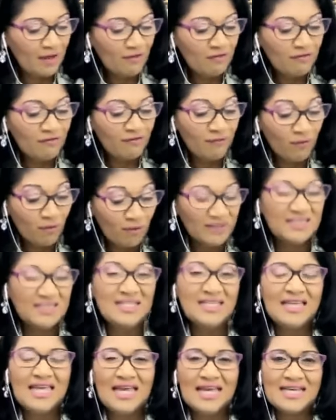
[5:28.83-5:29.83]
40
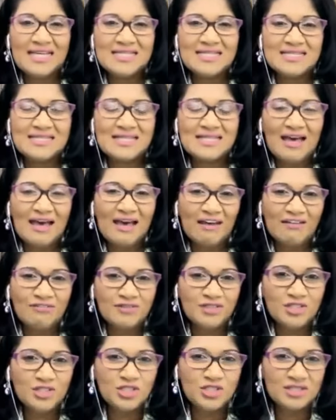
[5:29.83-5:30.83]
years
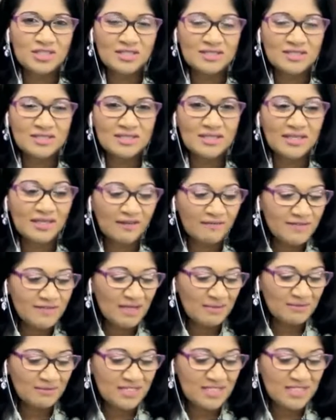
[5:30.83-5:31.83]
after Jesus gives
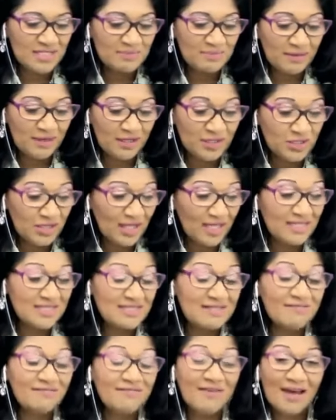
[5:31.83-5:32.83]
them this speech, in
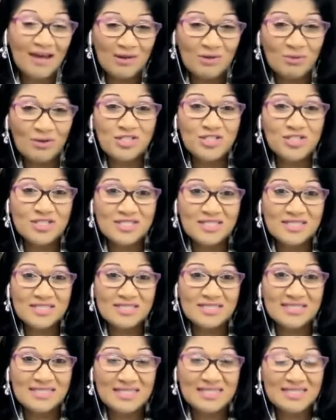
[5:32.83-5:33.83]
fact, what Jesus
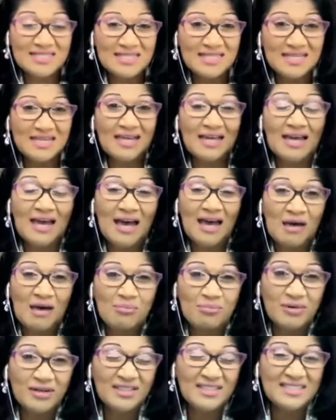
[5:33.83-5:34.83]
did say
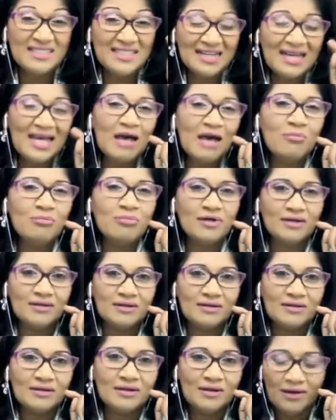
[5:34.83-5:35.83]
happened did happen,
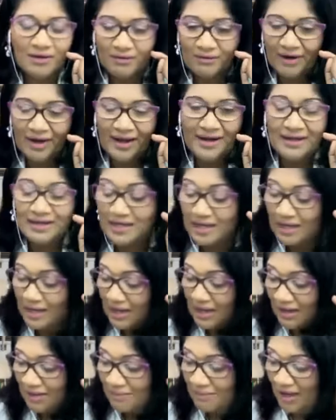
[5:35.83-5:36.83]
right?
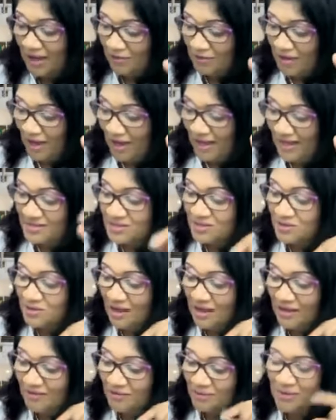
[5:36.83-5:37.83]
Um, I'll ask you,
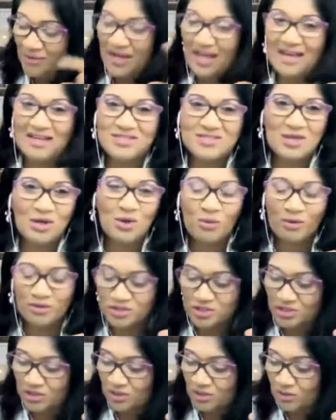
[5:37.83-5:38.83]
I have want to ask you a
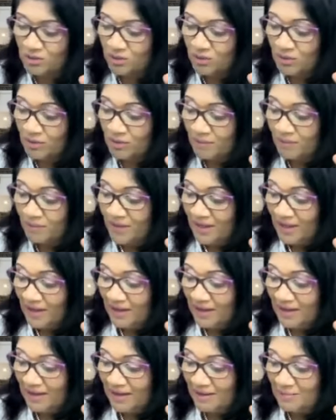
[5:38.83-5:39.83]
question though.
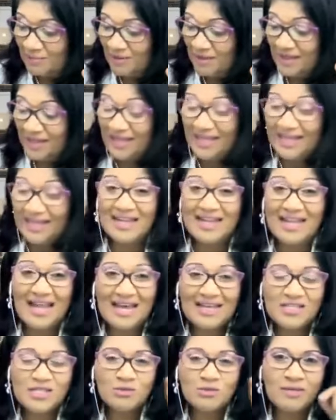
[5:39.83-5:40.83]
Um,
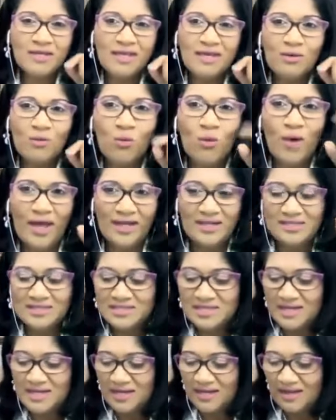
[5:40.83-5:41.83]
last week,
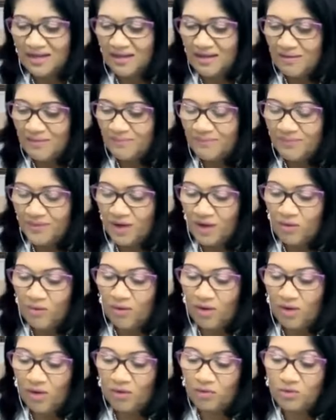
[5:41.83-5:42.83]
Wednesday,
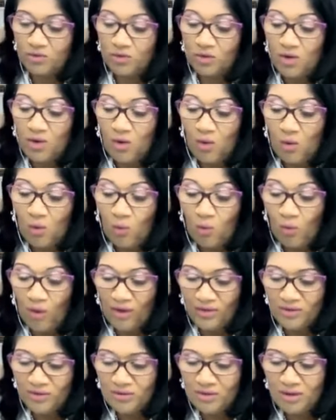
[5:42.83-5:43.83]
around
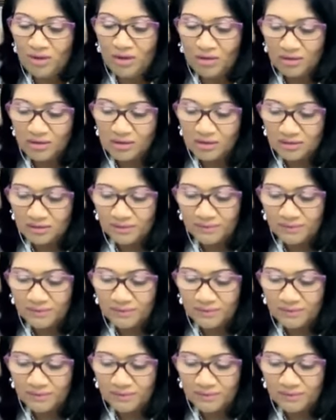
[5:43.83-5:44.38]
one o'clock,